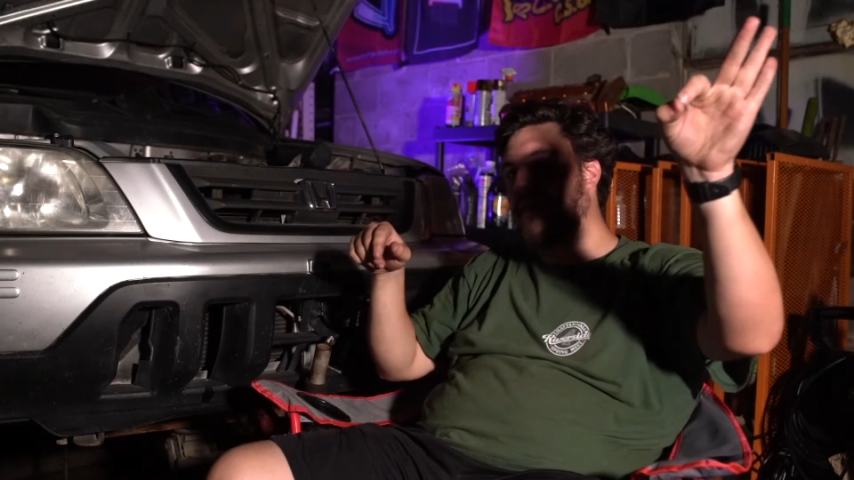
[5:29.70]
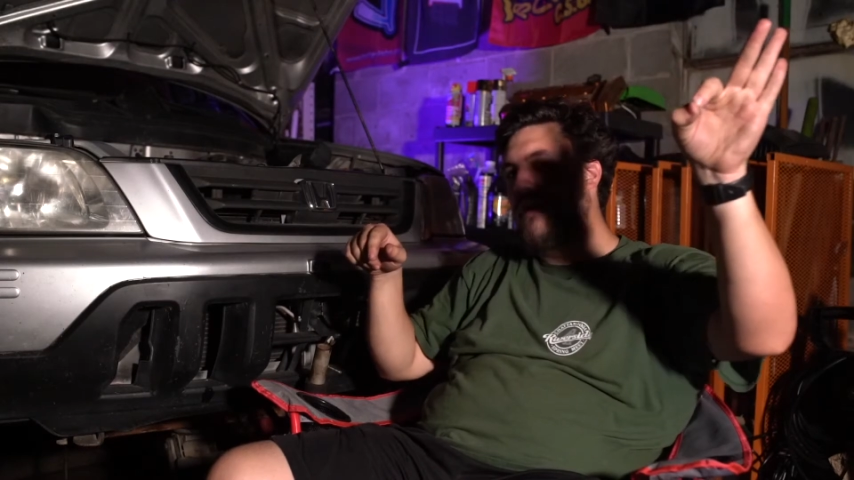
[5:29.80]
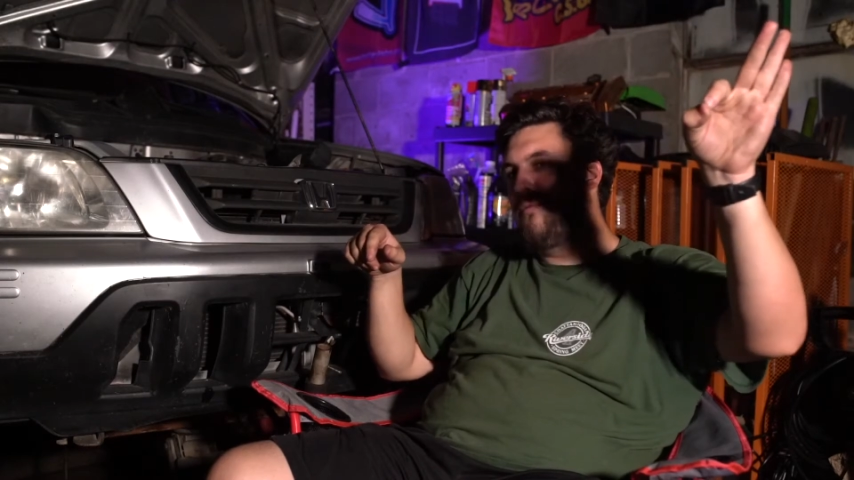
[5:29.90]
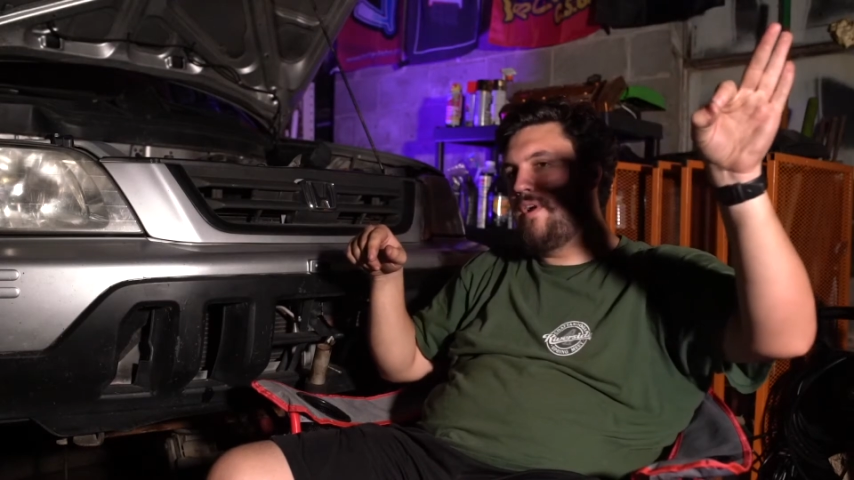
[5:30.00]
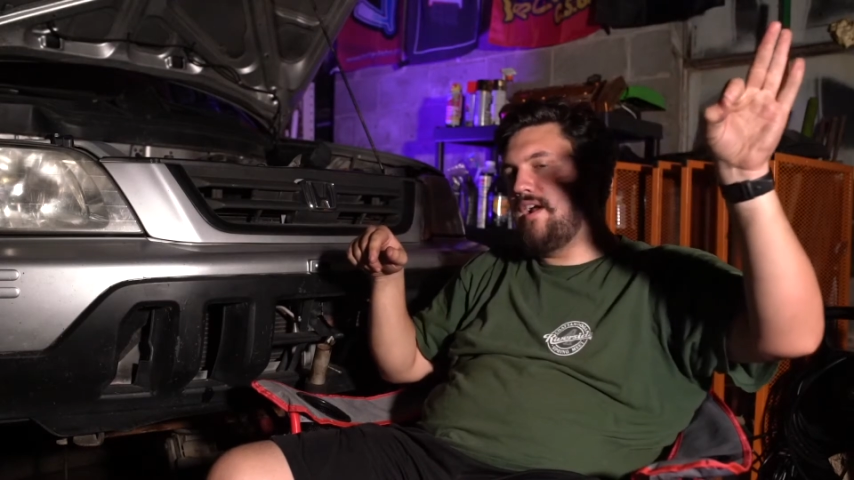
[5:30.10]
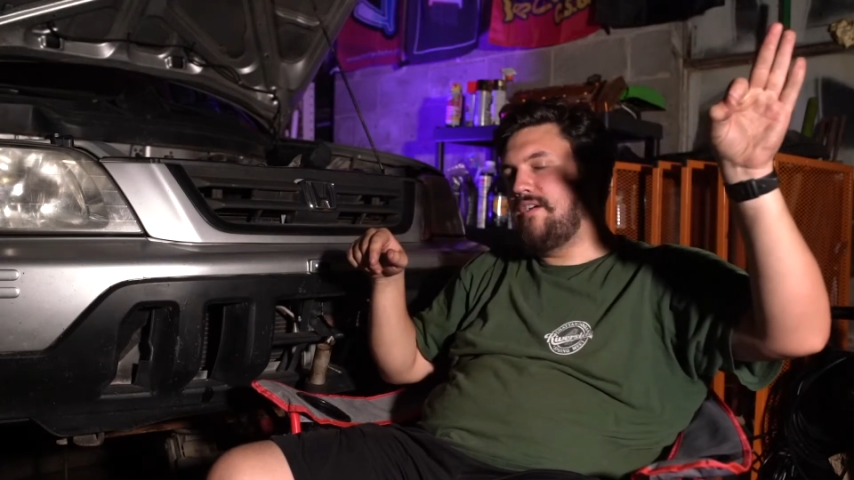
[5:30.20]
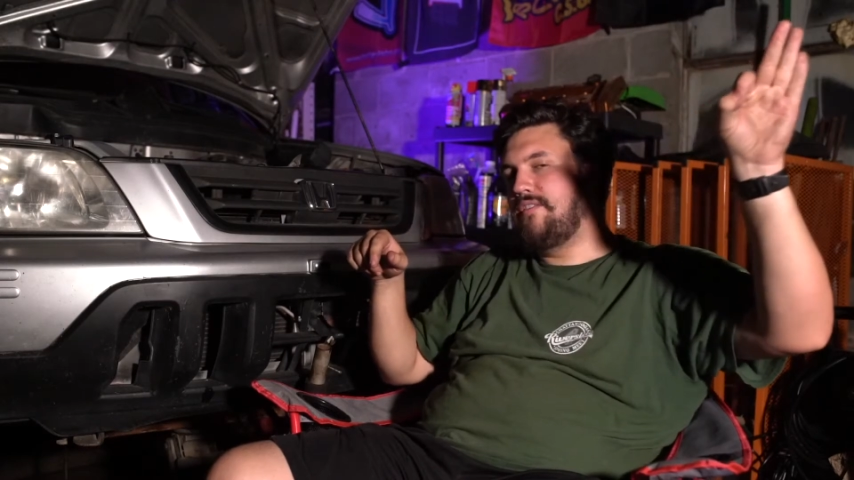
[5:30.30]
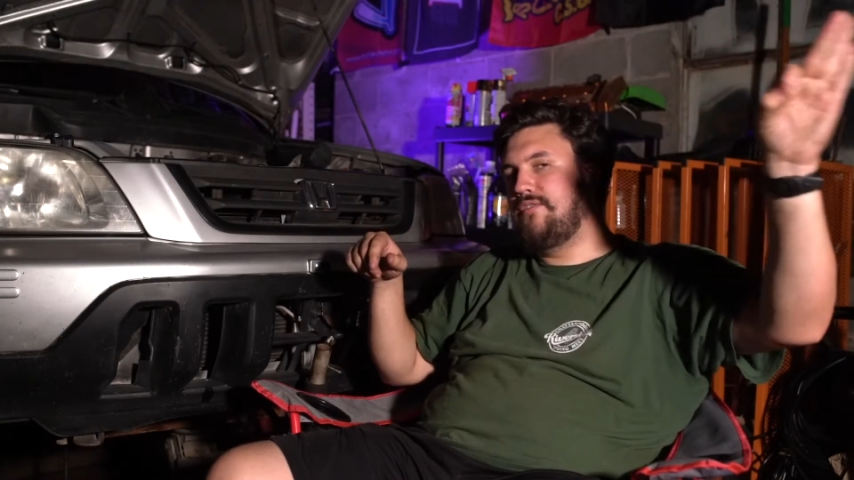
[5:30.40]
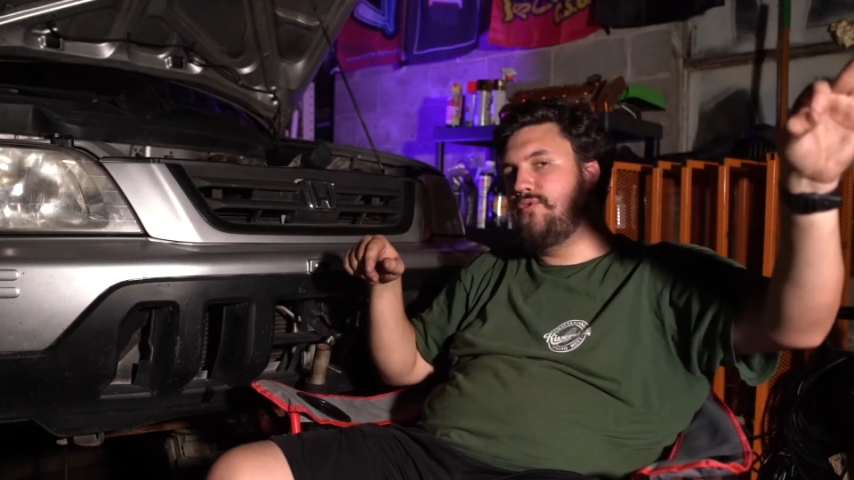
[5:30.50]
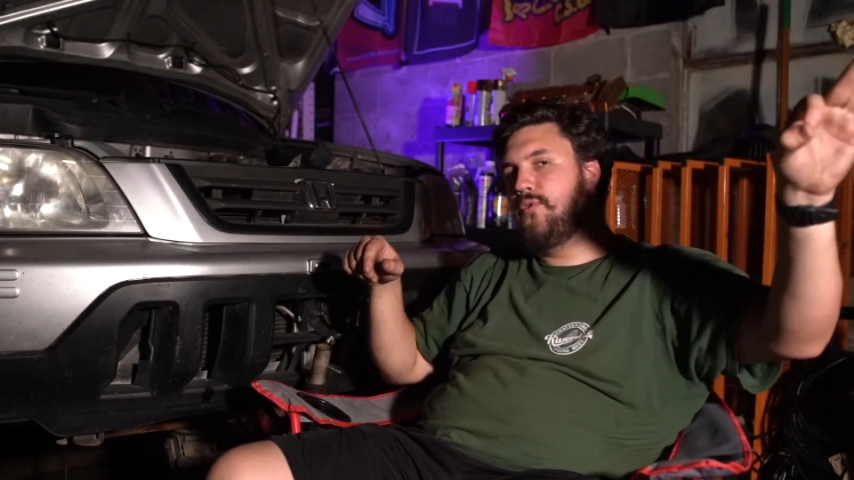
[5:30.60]
where
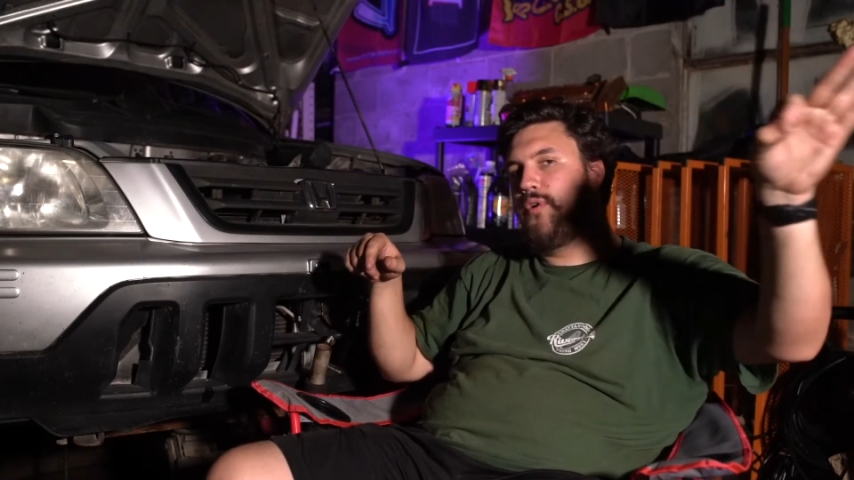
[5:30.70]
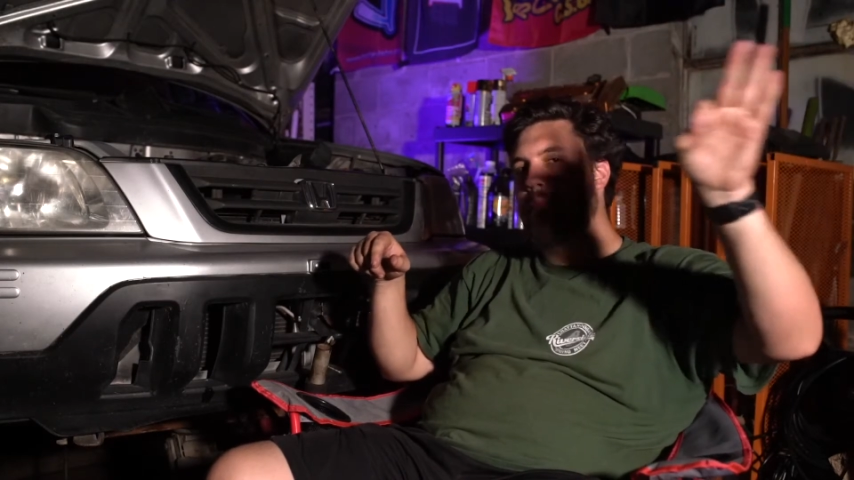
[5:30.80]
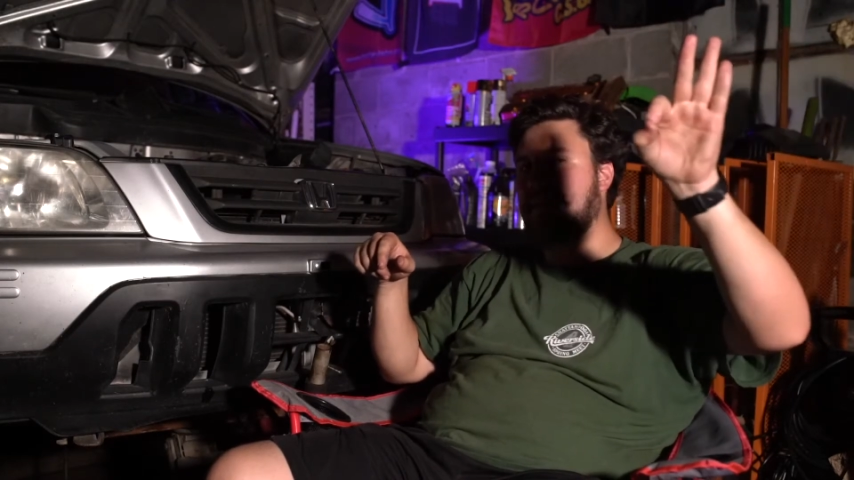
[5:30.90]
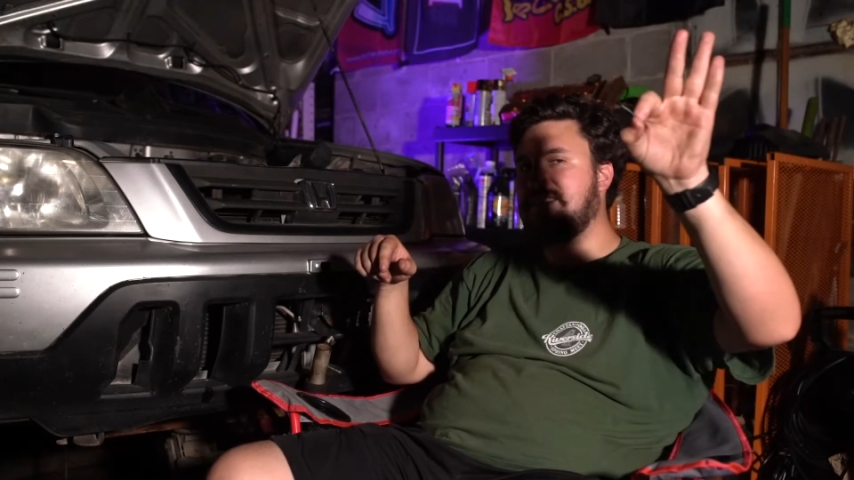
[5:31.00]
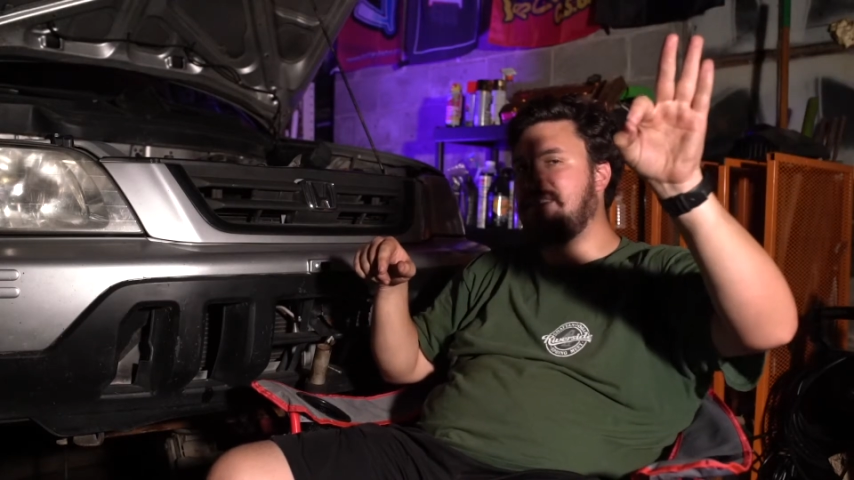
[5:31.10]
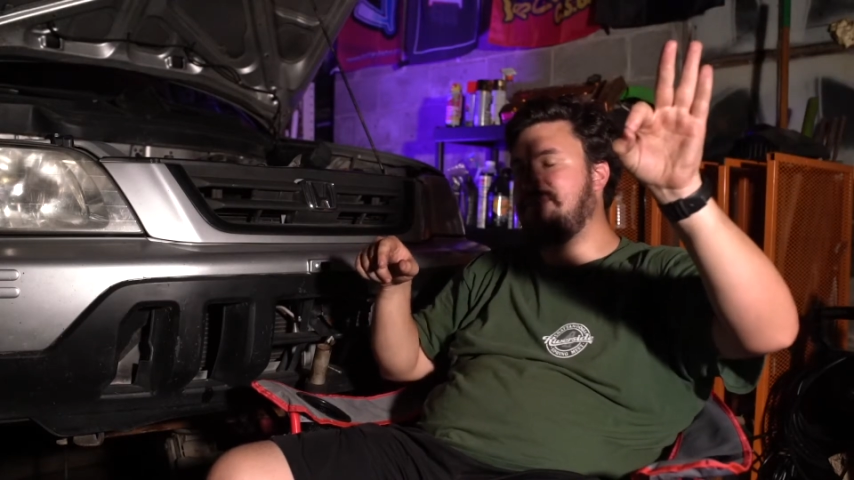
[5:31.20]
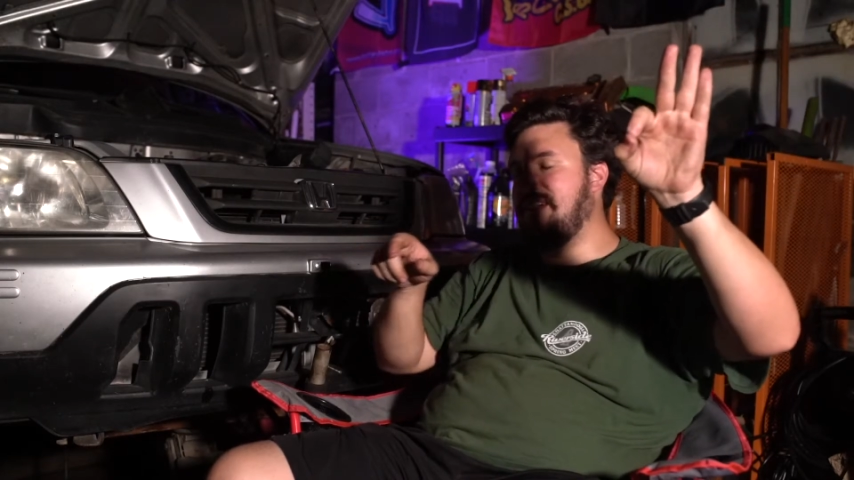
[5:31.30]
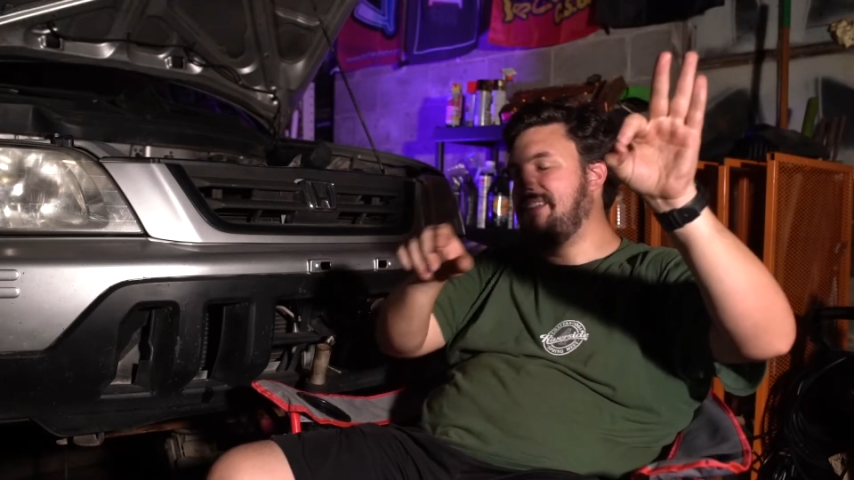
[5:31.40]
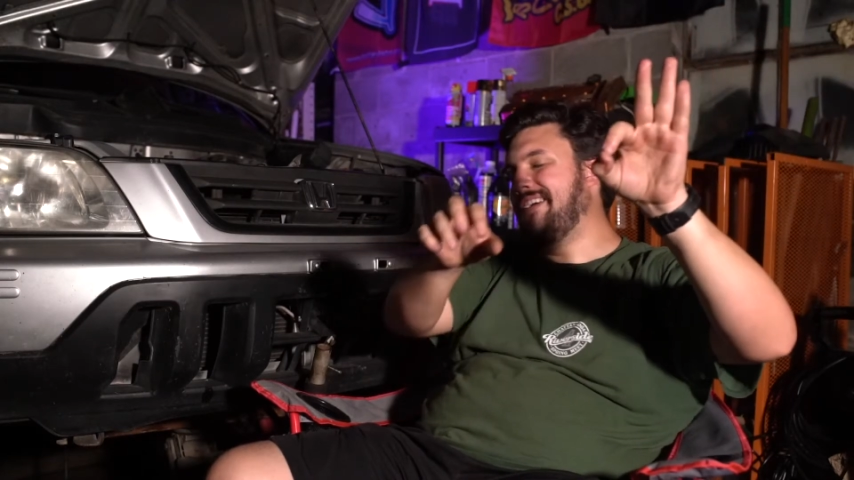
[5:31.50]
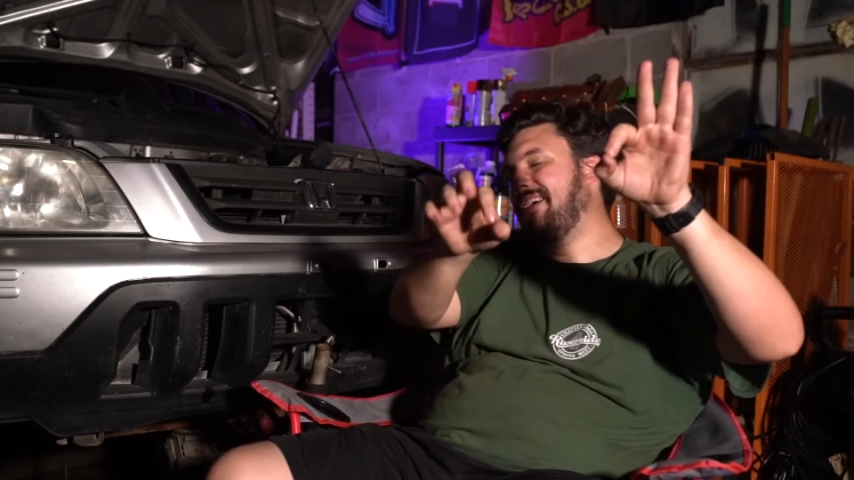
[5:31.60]
the door meets the
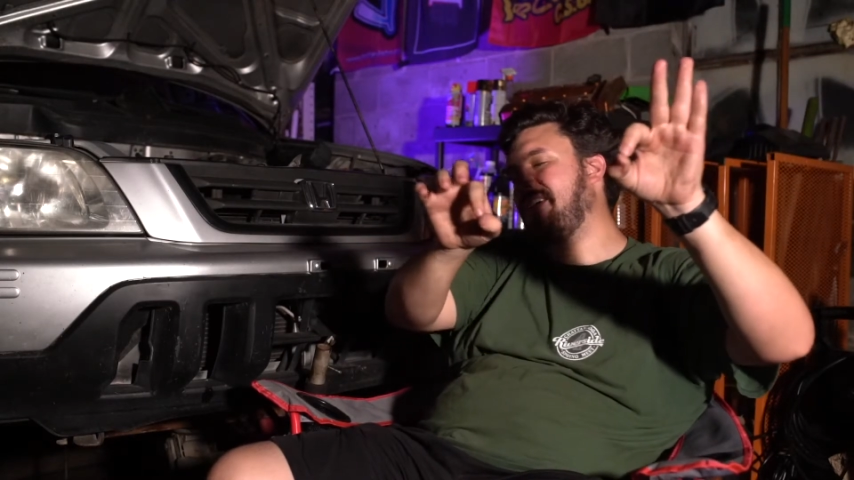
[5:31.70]
fender